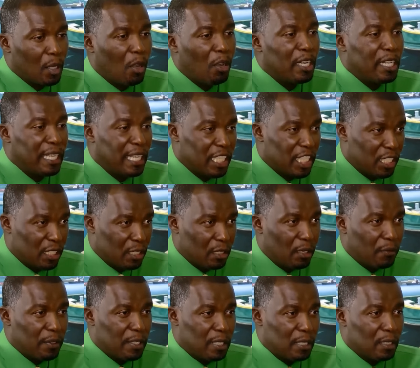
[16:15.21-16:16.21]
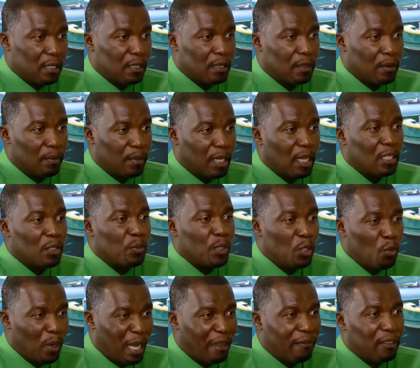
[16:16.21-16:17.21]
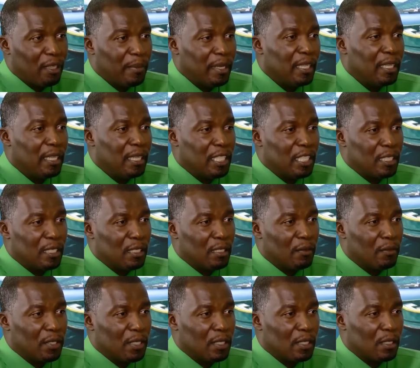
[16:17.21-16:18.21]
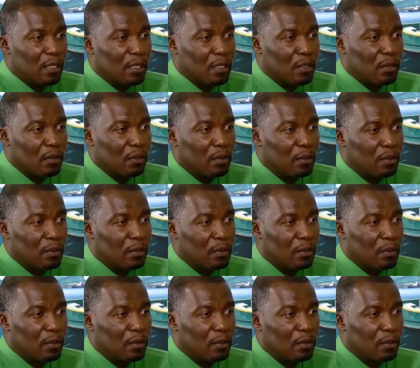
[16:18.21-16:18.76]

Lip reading: the agency offices, because we do have them in the agency offices also.